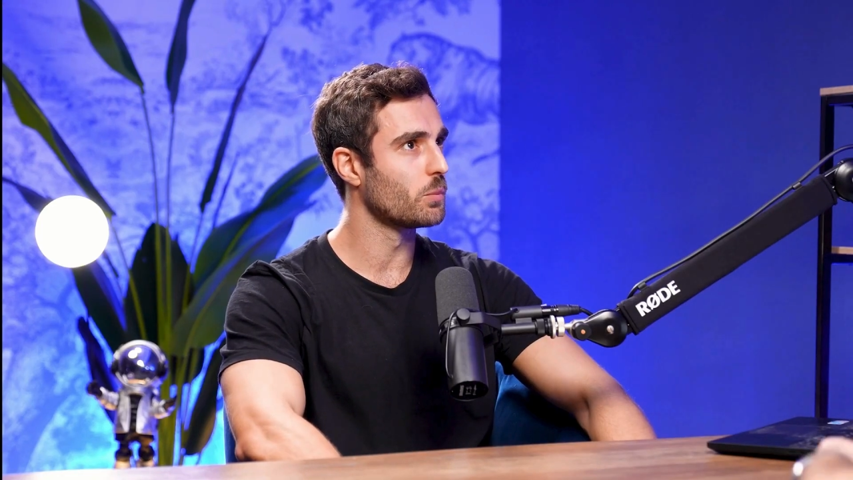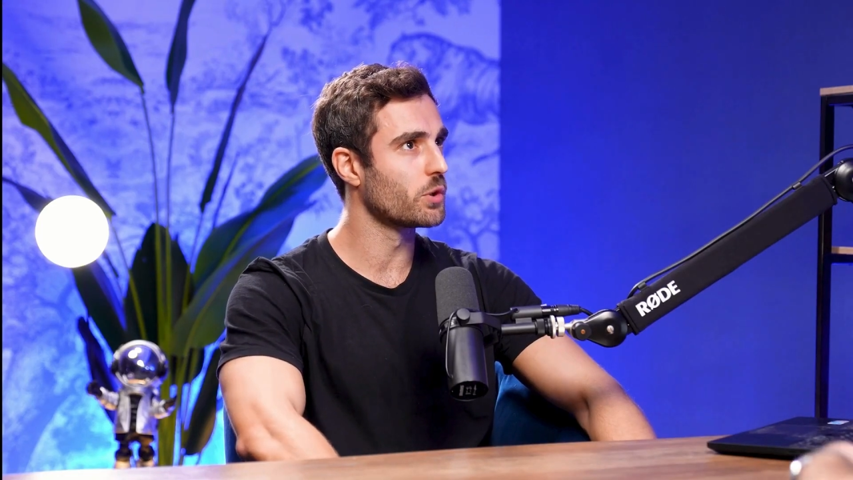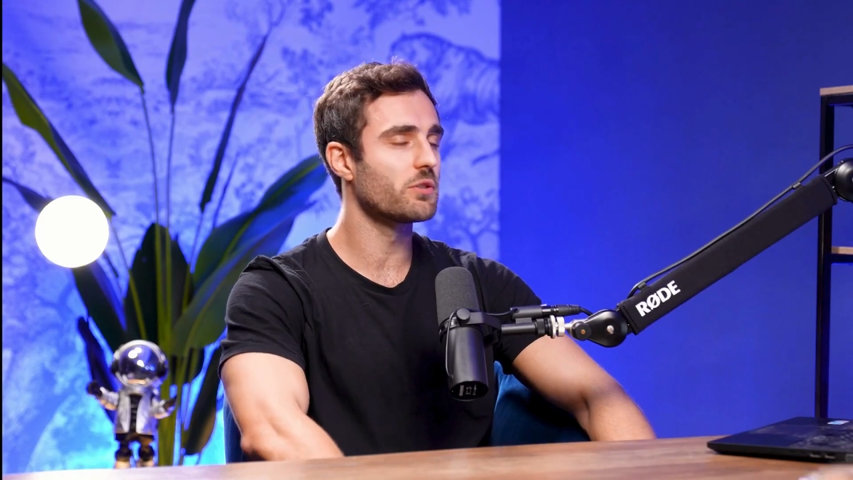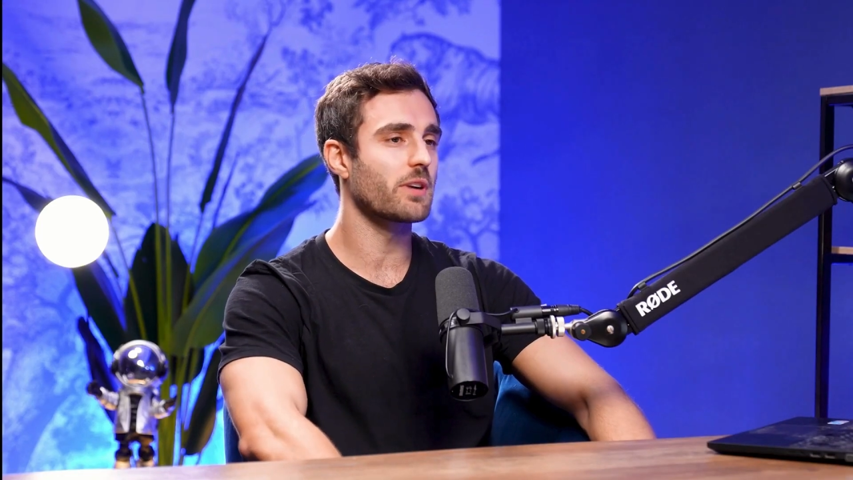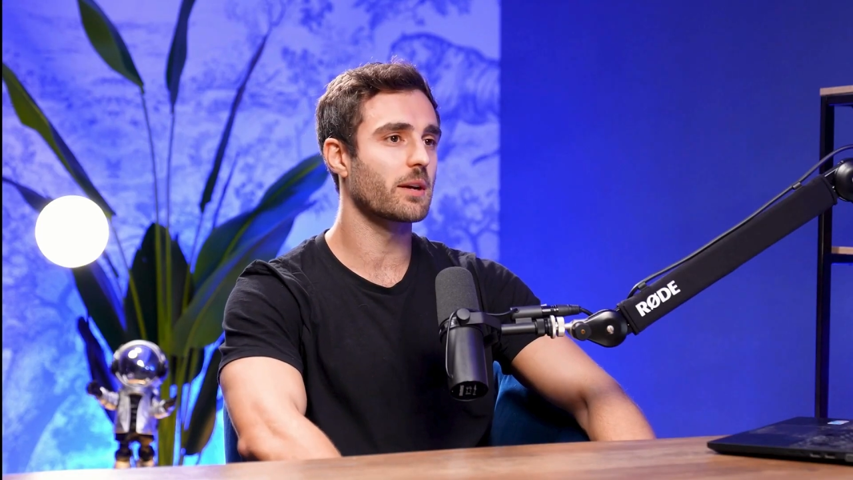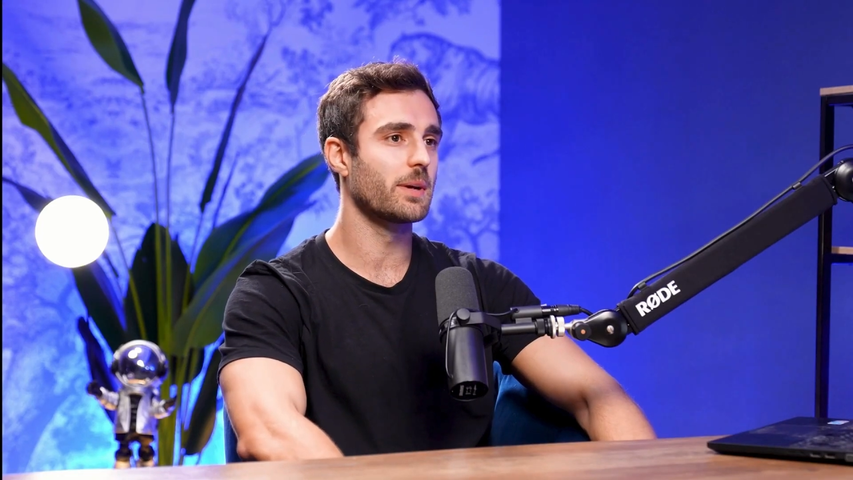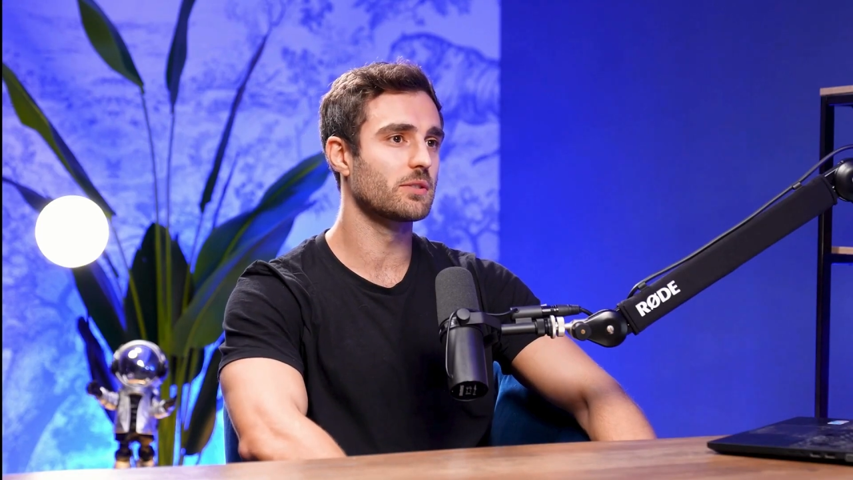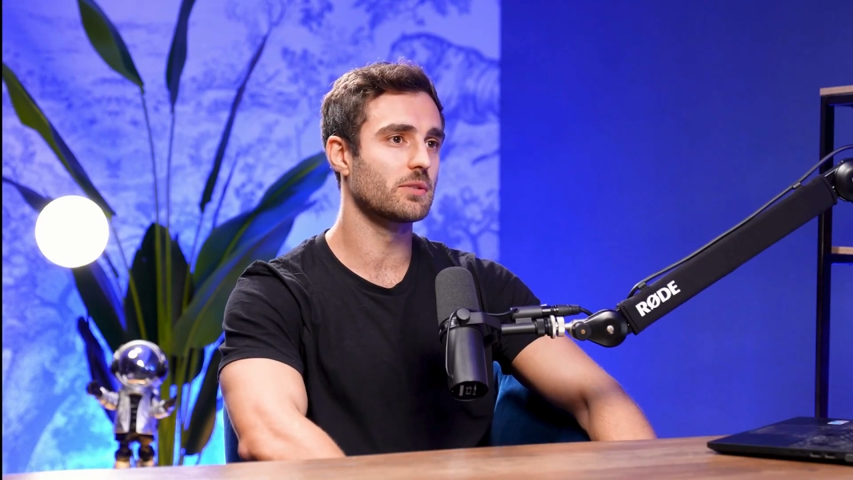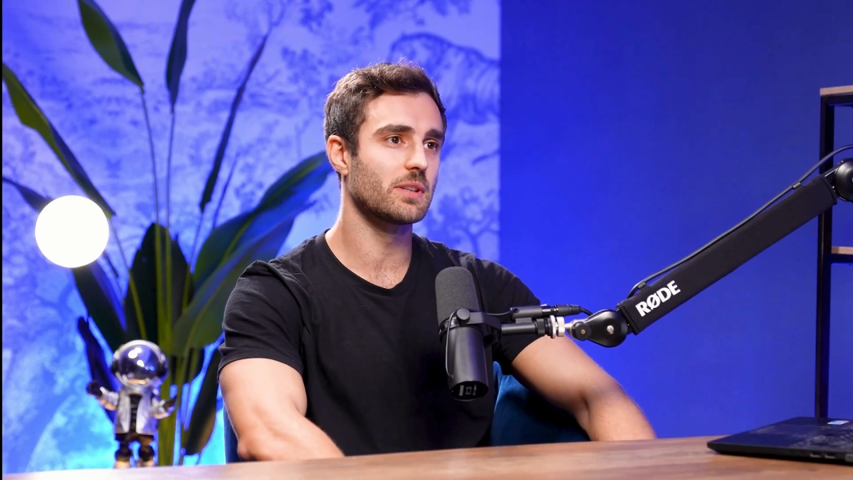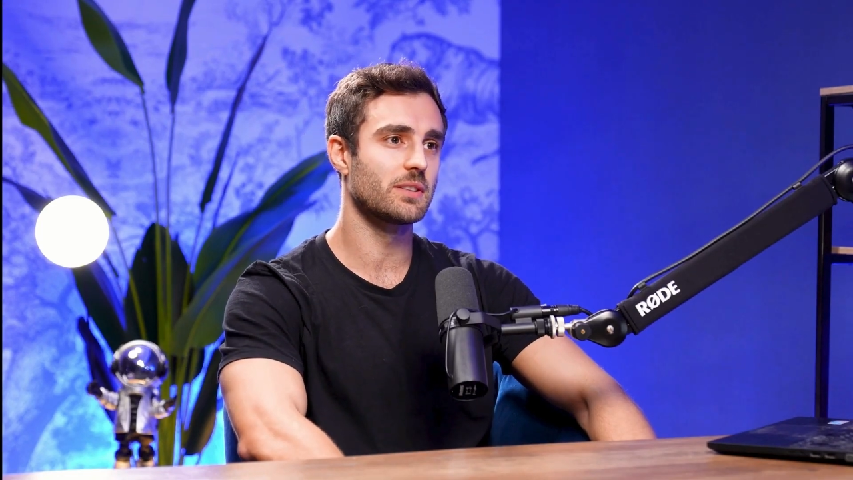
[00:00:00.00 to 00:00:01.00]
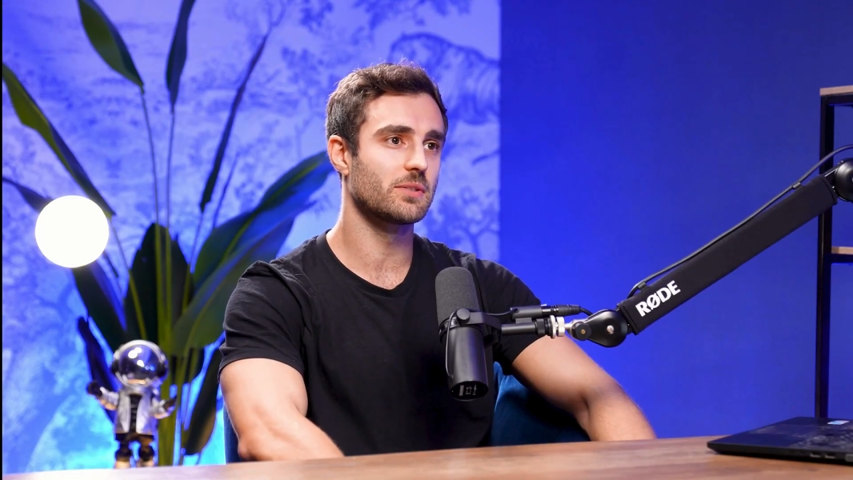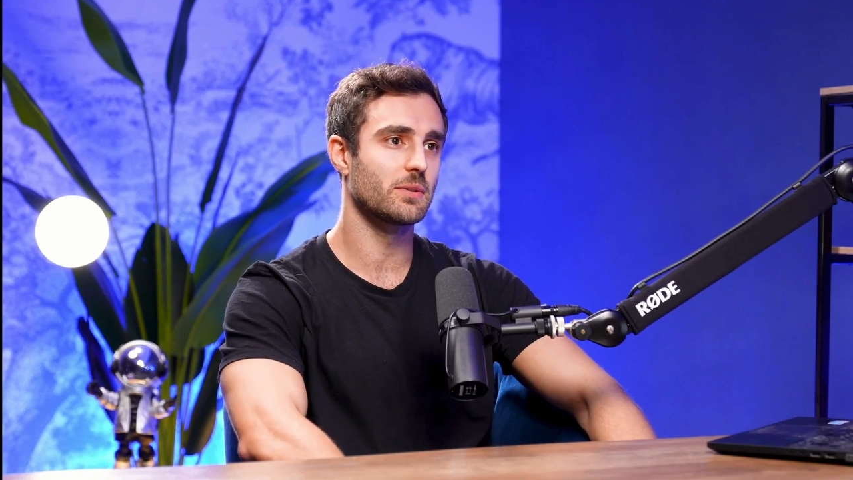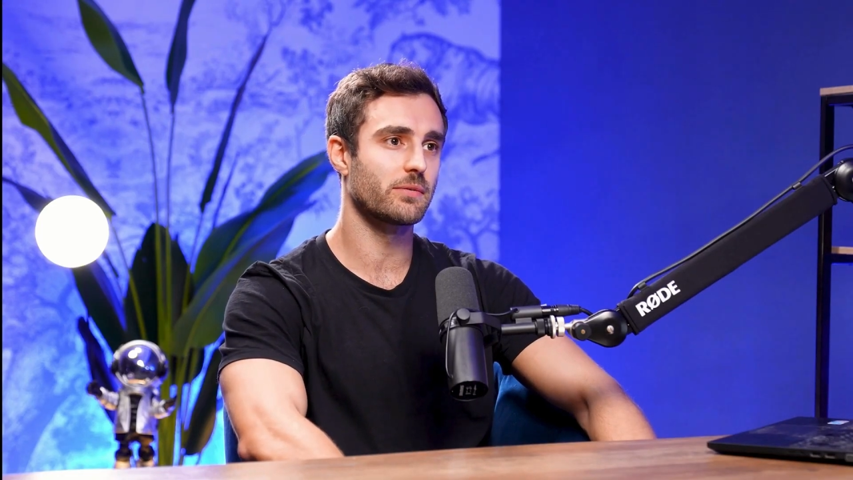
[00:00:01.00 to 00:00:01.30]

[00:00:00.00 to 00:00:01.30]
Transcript: Would you recommend Sortlist to